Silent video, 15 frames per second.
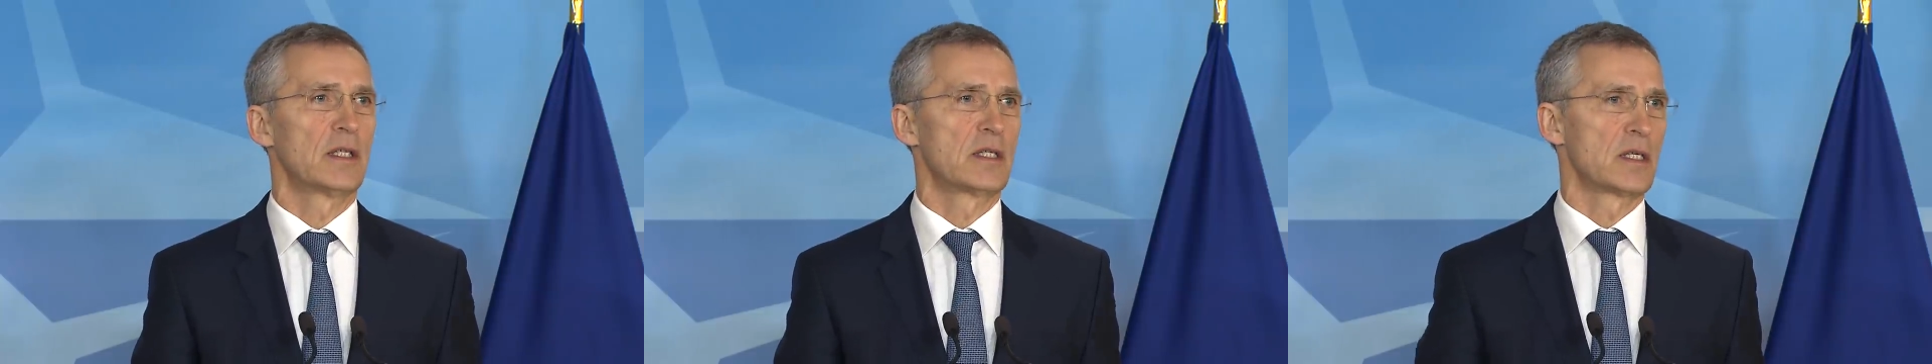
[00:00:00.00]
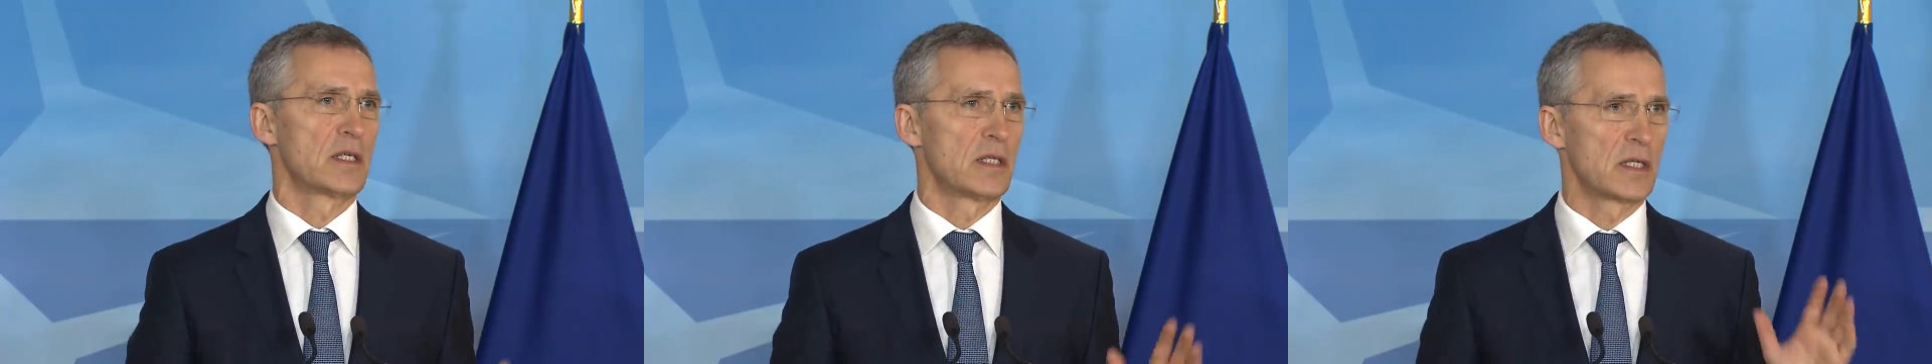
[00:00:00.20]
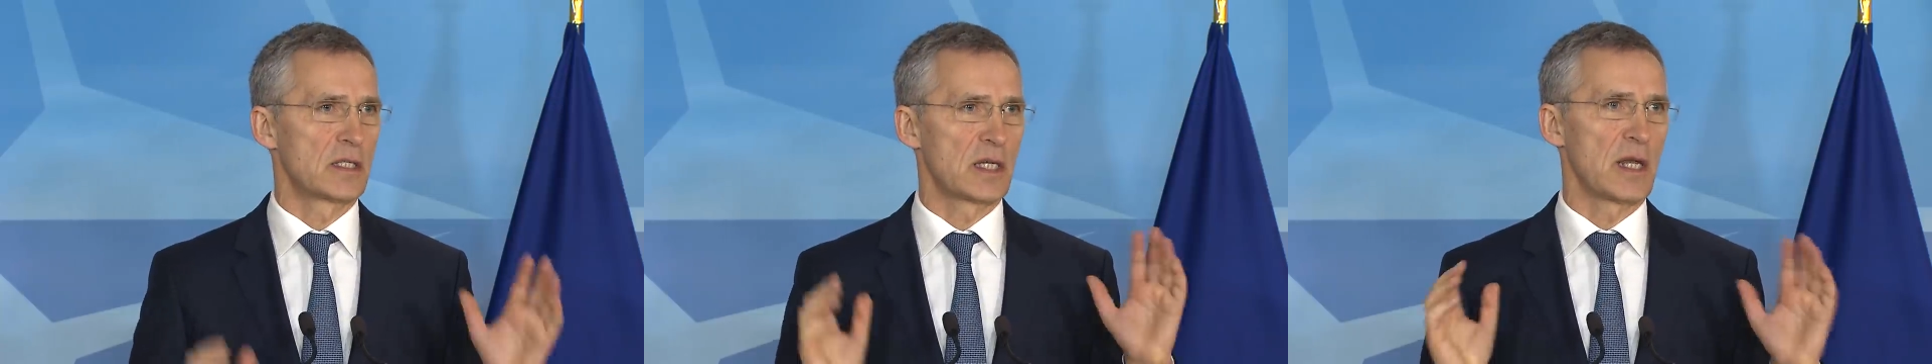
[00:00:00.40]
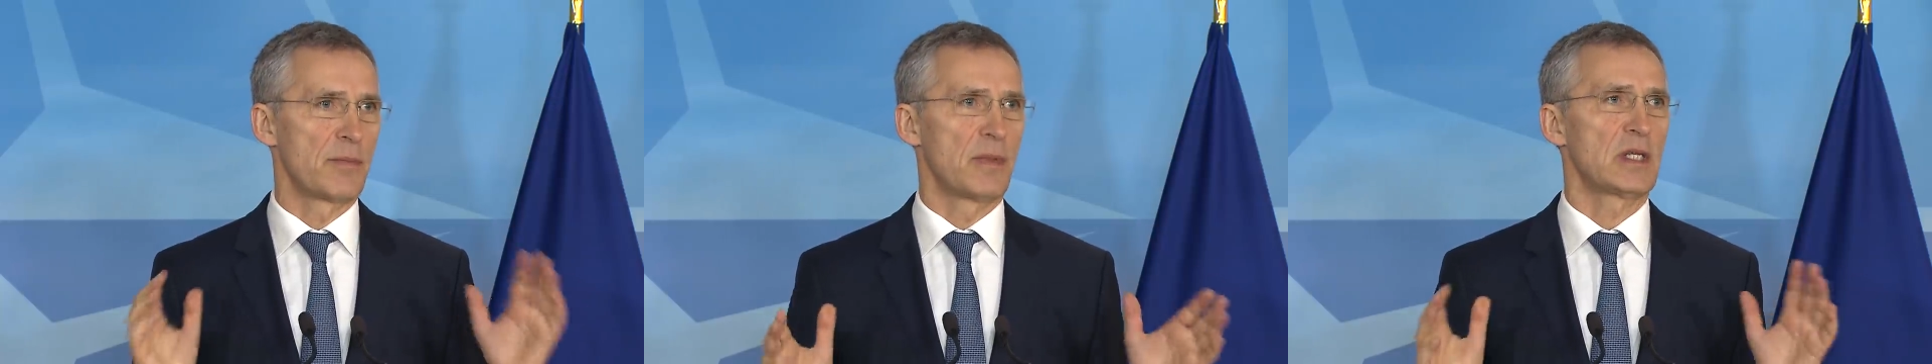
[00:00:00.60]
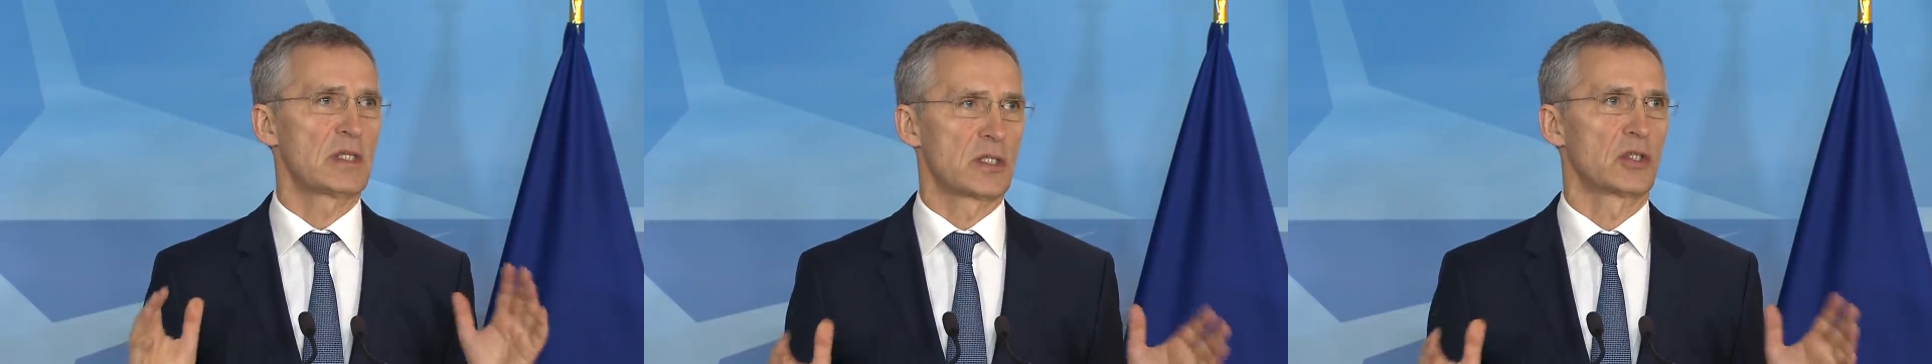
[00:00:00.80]
the
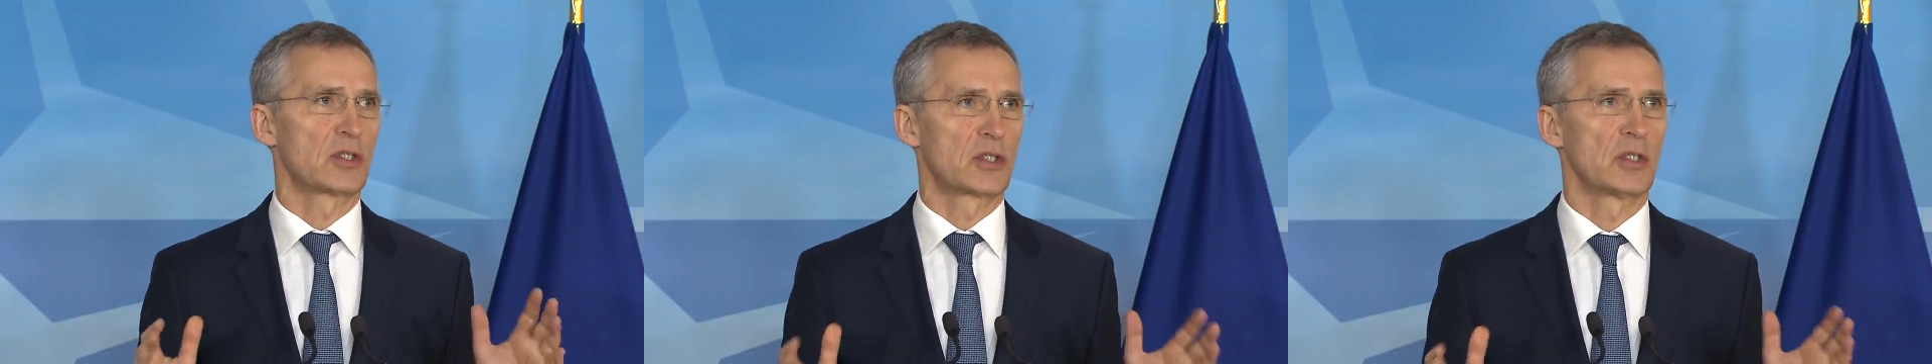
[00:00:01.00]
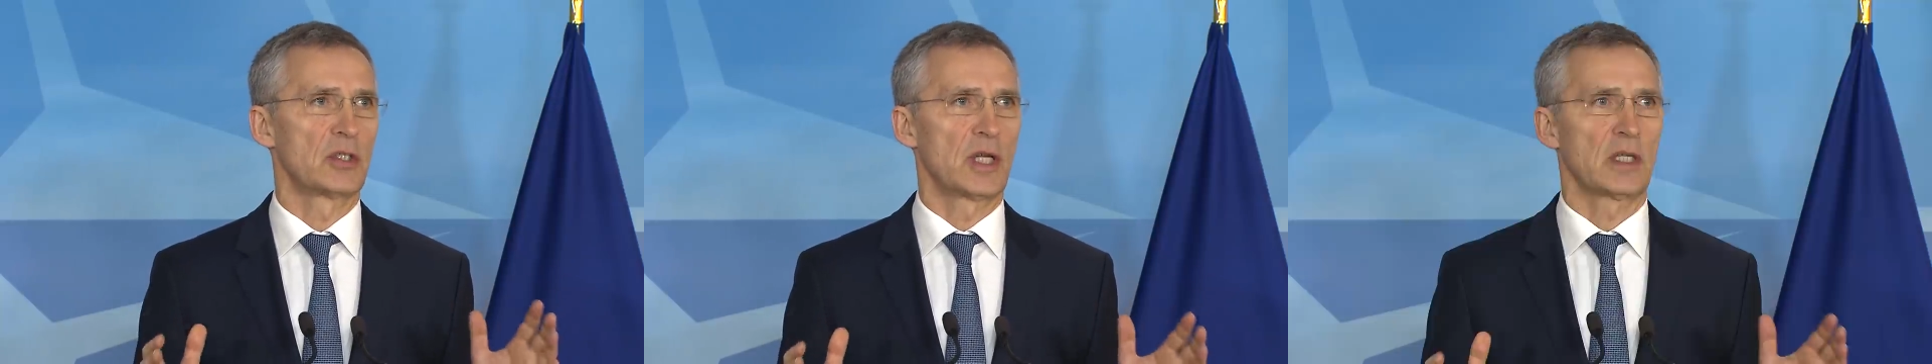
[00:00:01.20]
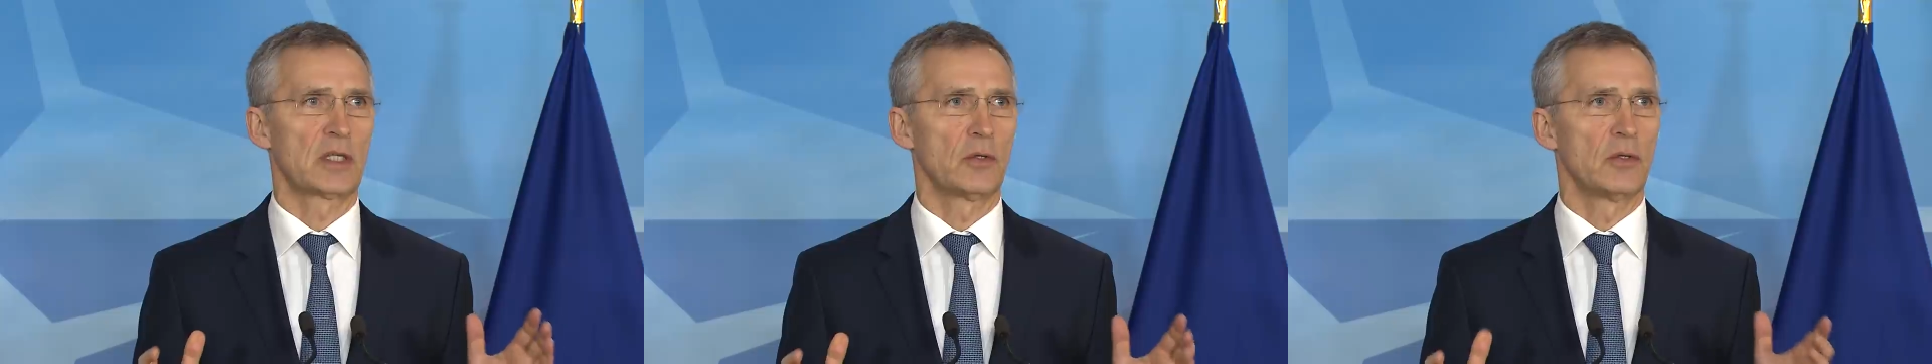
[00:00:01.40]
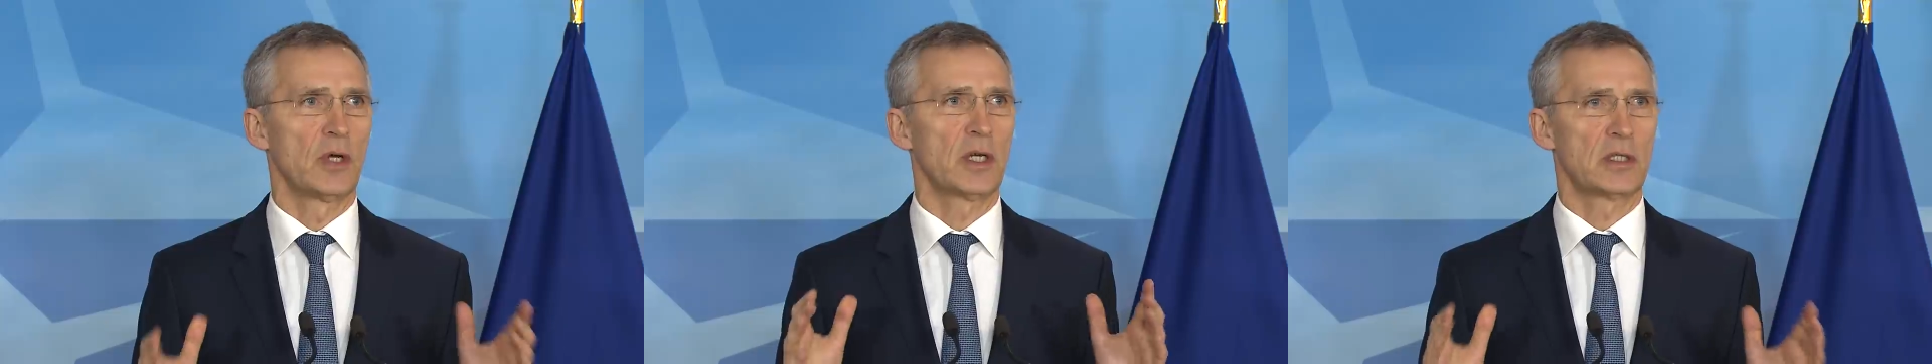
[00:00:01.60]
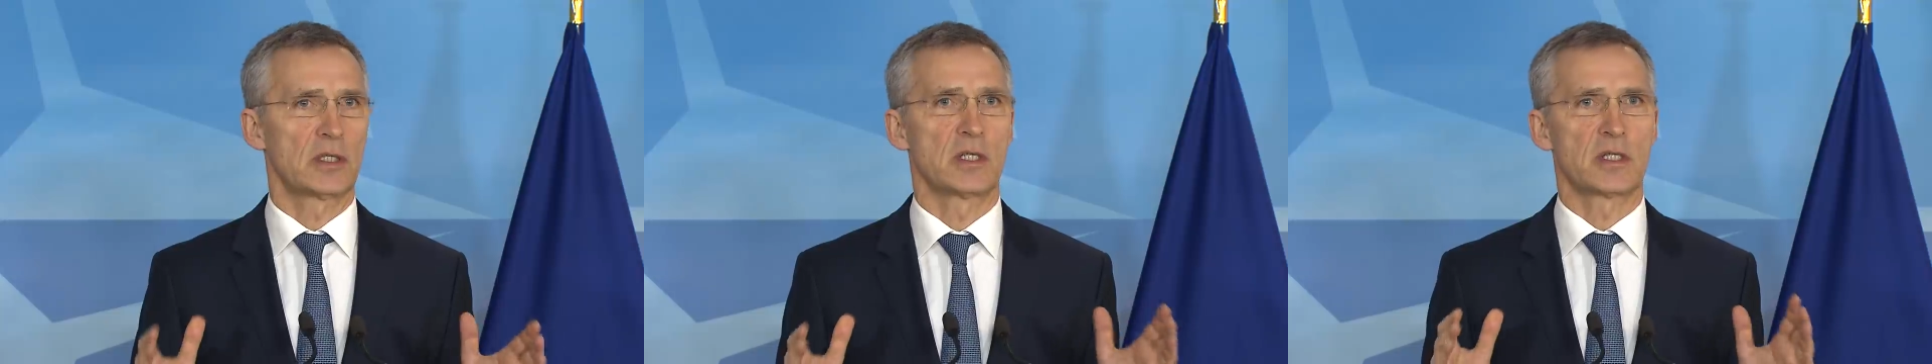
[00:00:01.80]
same message, that the
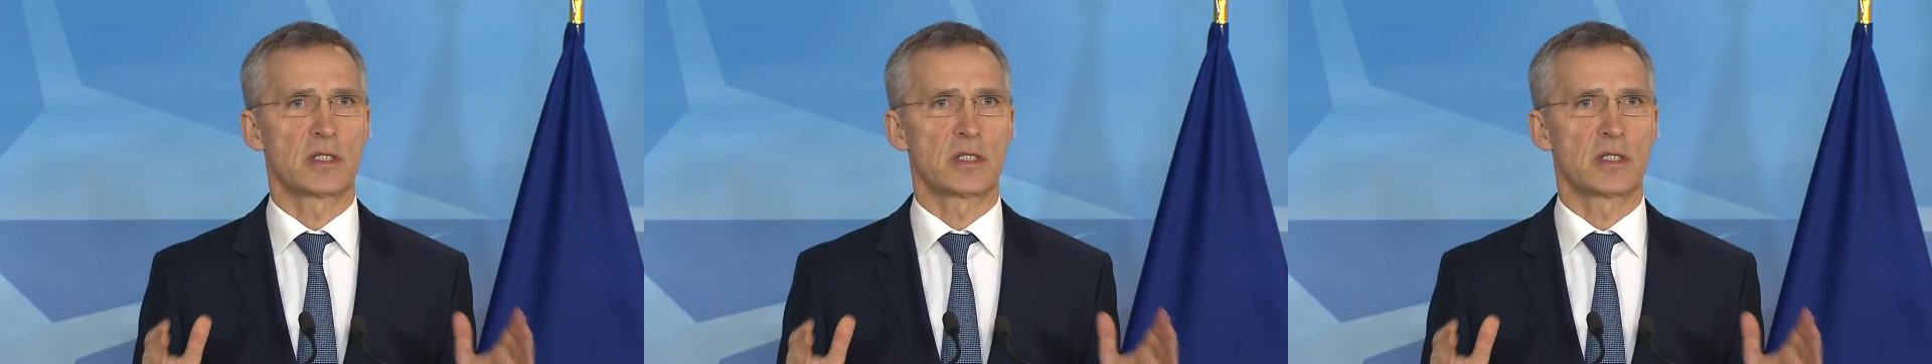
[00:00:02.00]
United